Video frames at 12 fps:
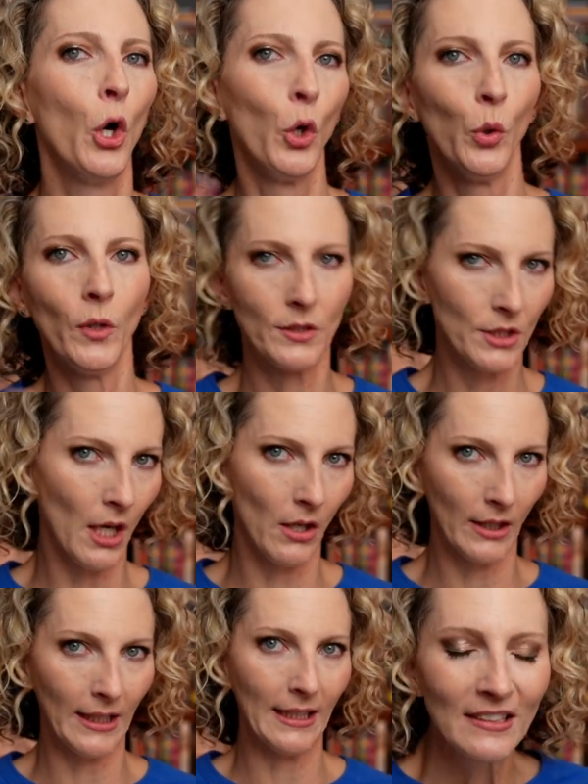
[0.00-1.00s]
who is
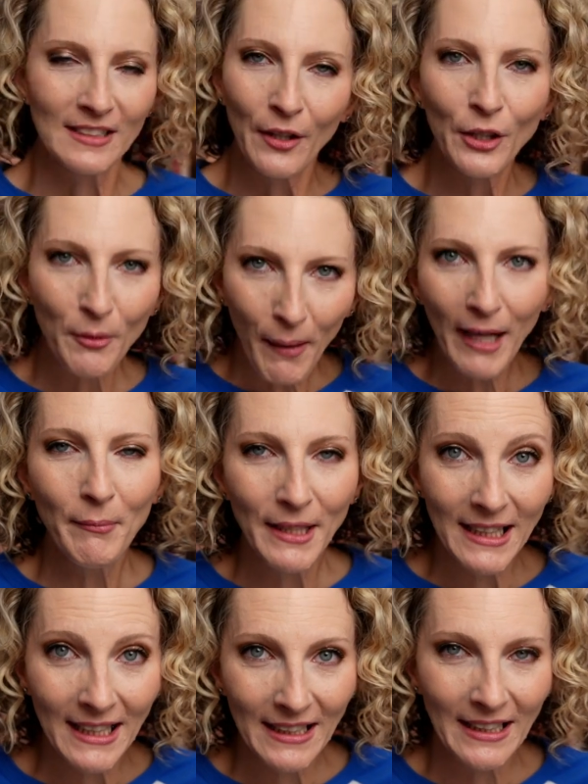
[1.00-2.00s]
talking. So you might be
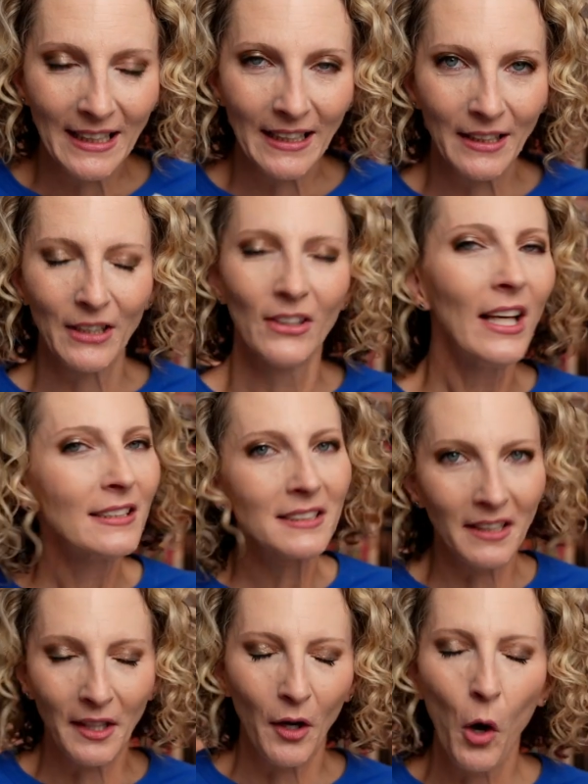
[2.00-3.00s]
thinking,
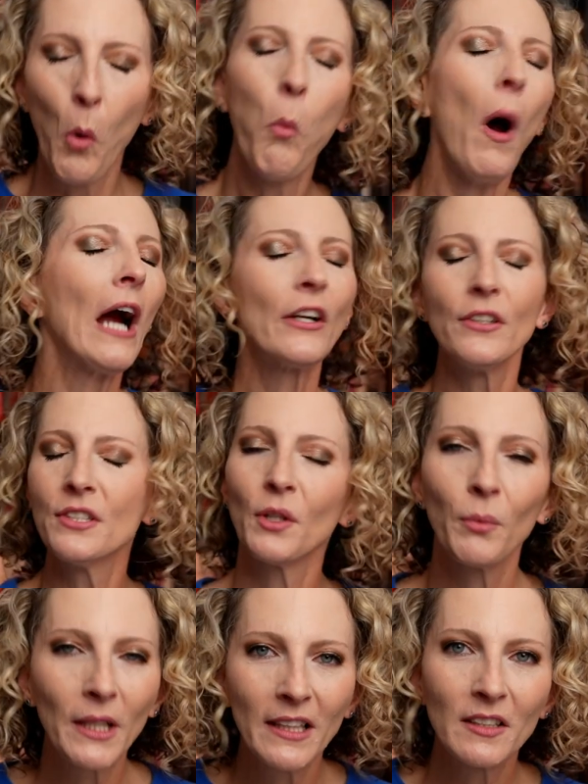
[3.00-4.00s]
Leslie, why are you
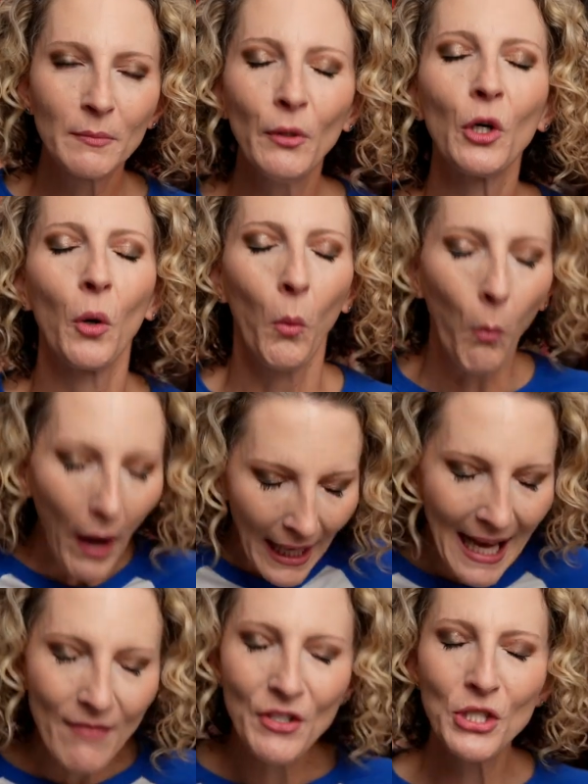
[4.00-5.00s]
still reading this book? Why
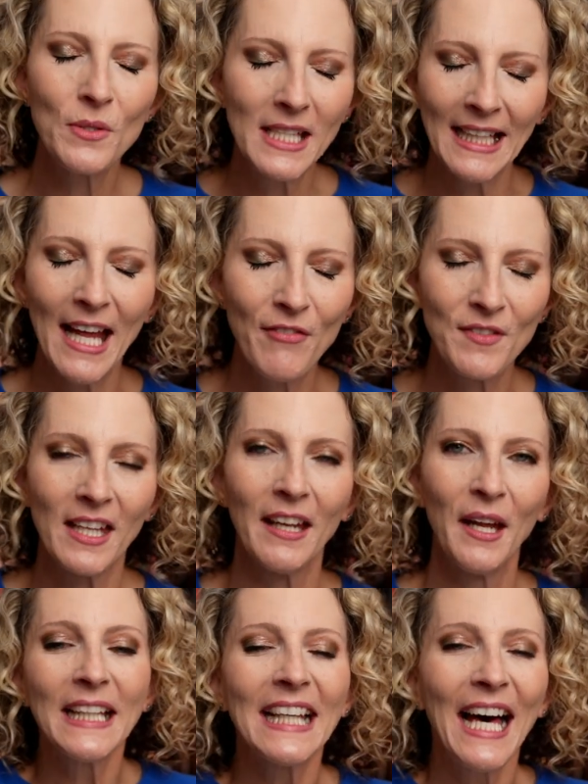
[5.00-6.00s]
haven't you DNF'd it?
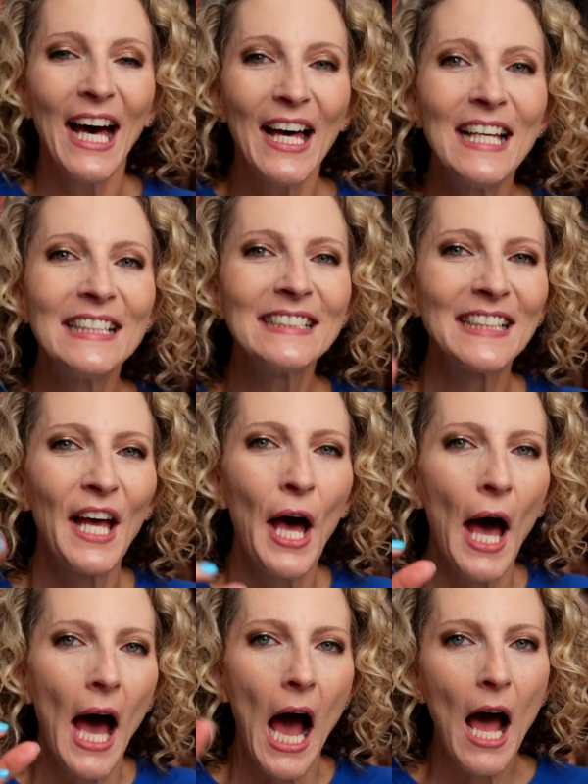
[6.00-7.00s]
Because
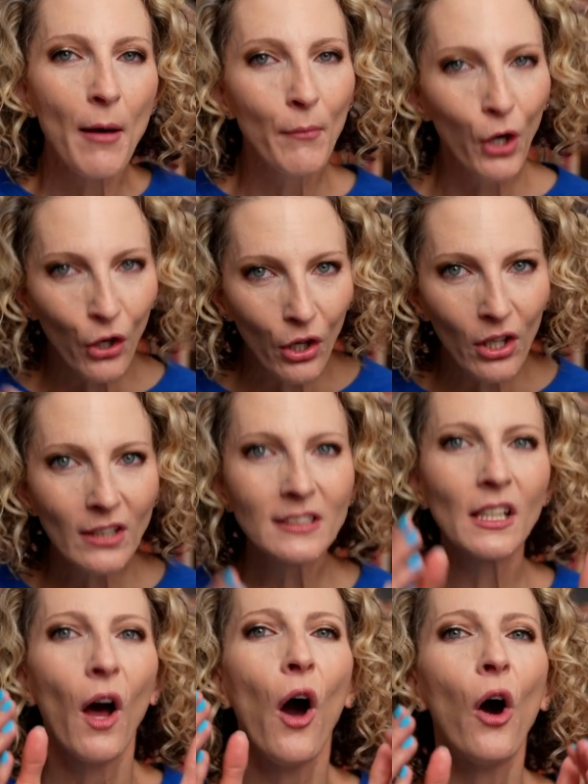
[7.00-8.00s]
I'm hooked
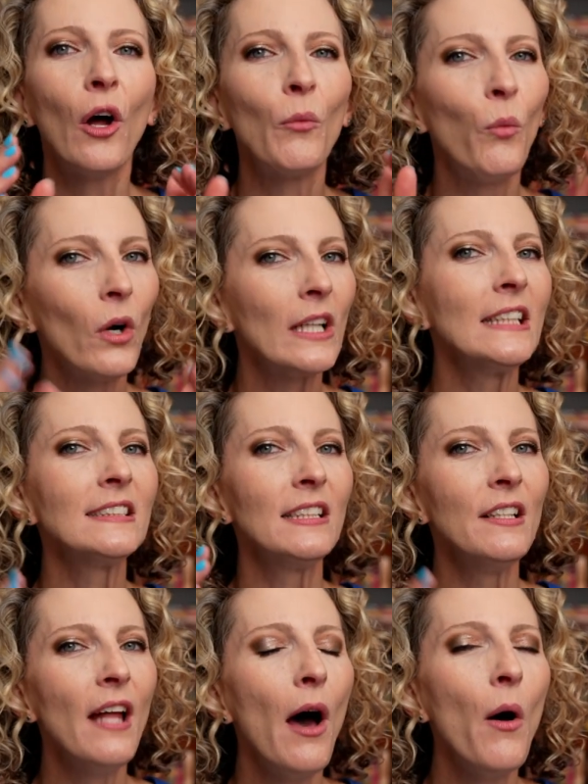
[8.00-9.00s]
on wanting to
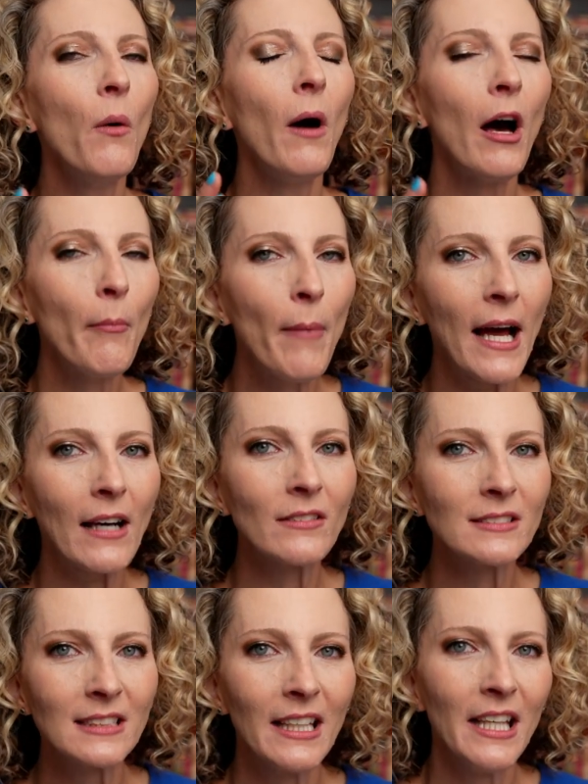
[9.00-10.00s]
know
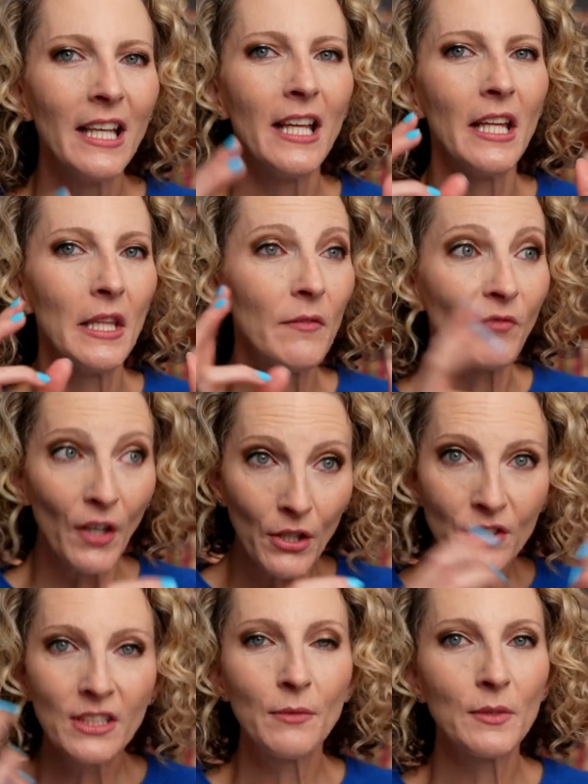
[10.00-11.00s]
about,
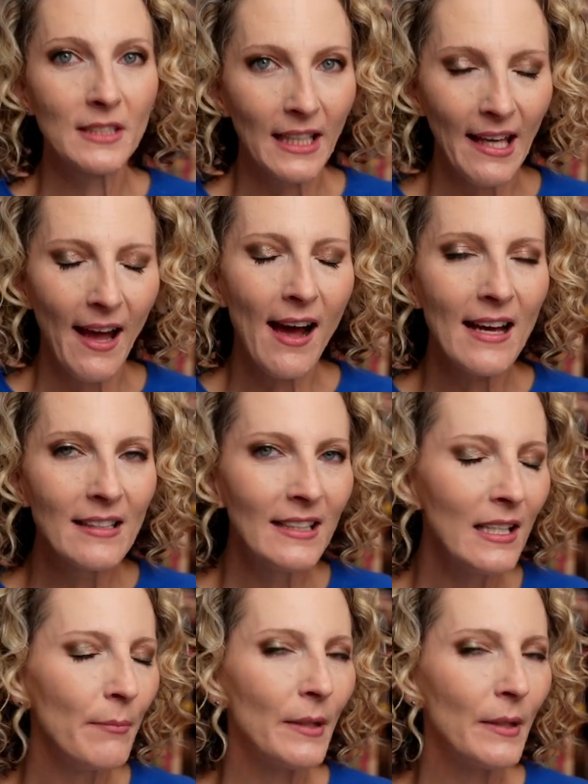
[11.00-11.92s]
first it was a cat, then it